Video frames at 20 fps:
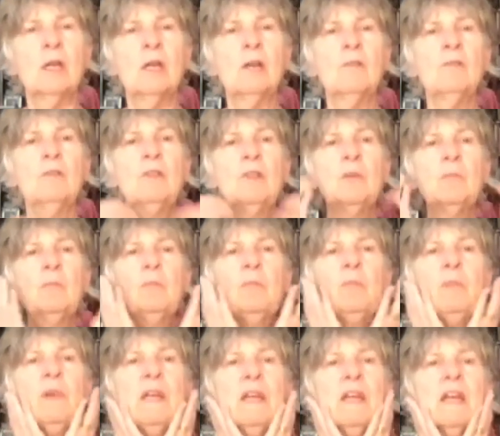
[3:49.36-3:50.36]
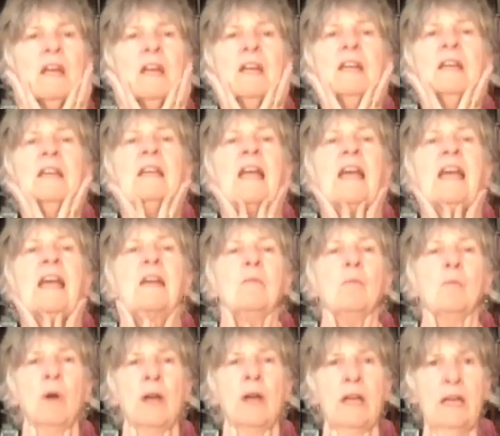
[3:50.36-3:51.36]
the big
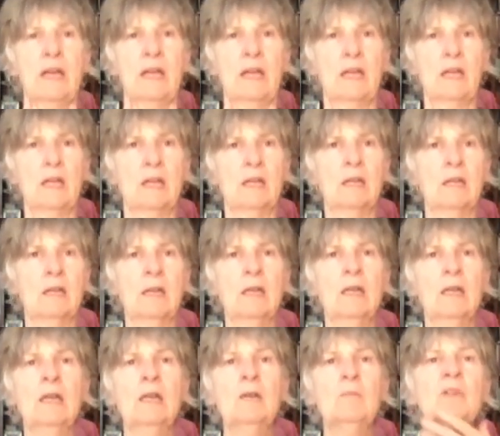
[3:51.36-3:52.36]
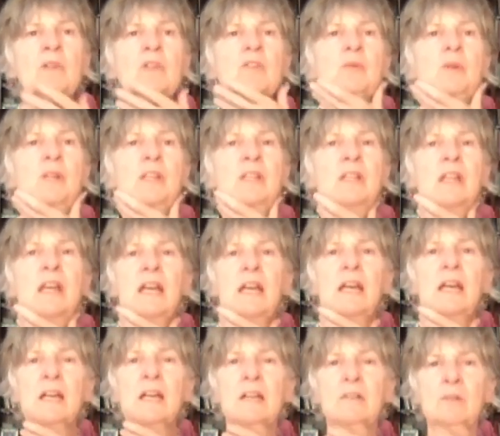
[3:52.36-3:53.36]
gateway between the
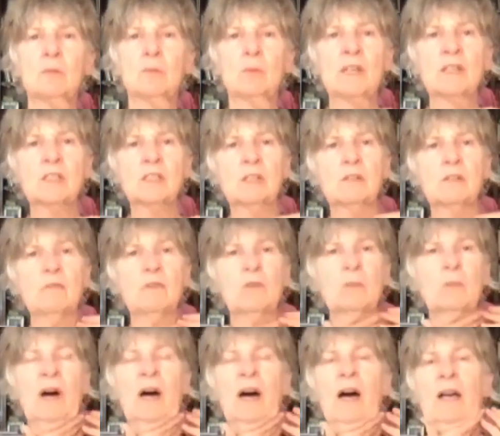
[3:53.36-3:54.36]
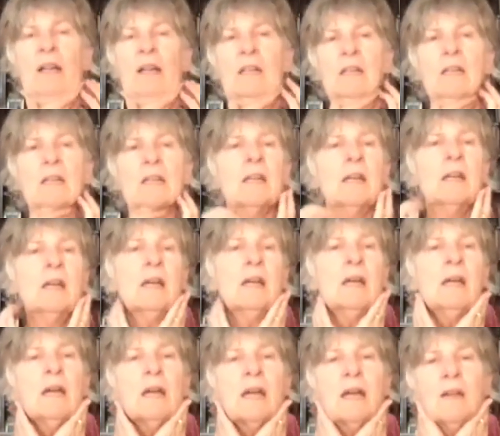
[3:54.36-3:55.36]
head and the rest of your body.
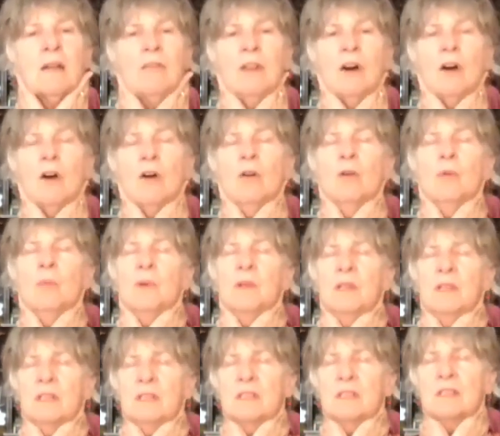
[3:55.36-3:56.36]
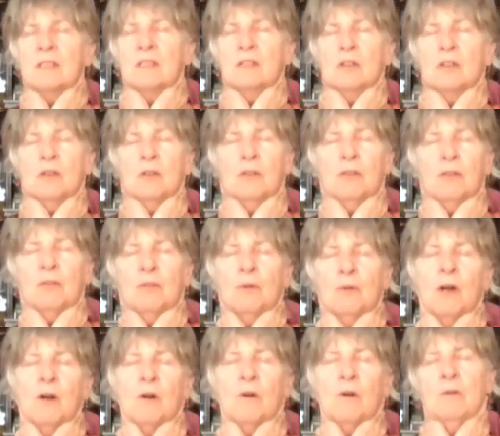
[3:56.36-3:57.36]
And the openness in your
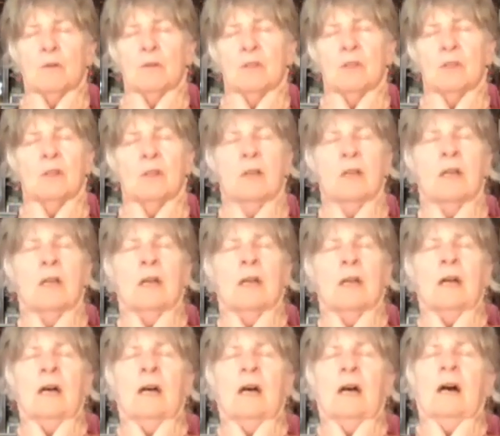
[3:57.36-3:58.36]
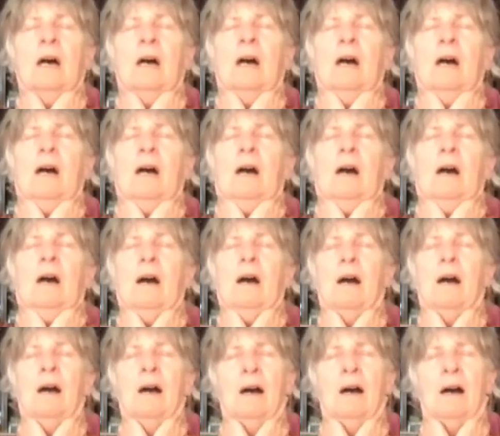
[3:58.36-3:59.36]
throat
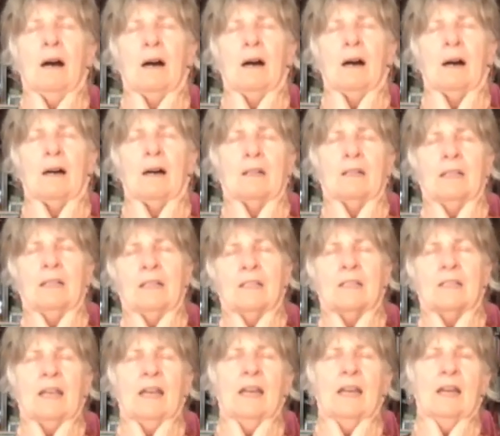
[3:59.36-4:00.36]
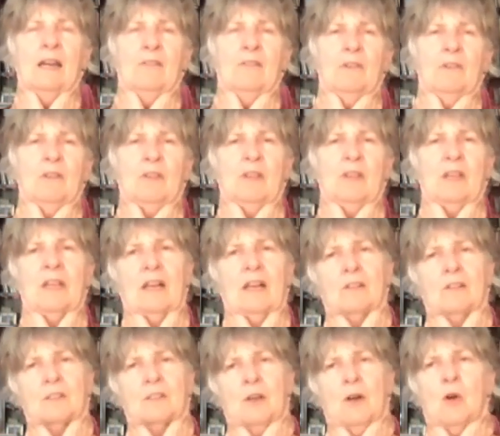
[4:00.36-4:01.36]
lets everything
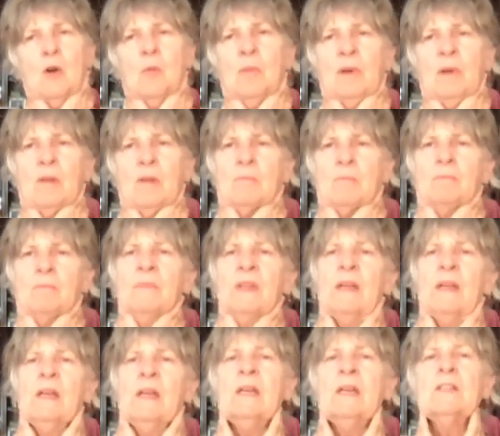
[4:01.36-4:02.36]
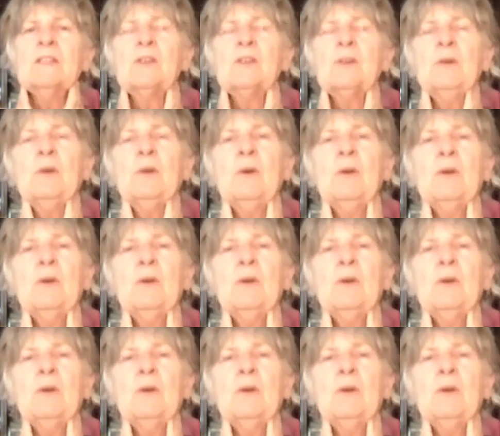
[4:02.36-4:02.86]
else open. So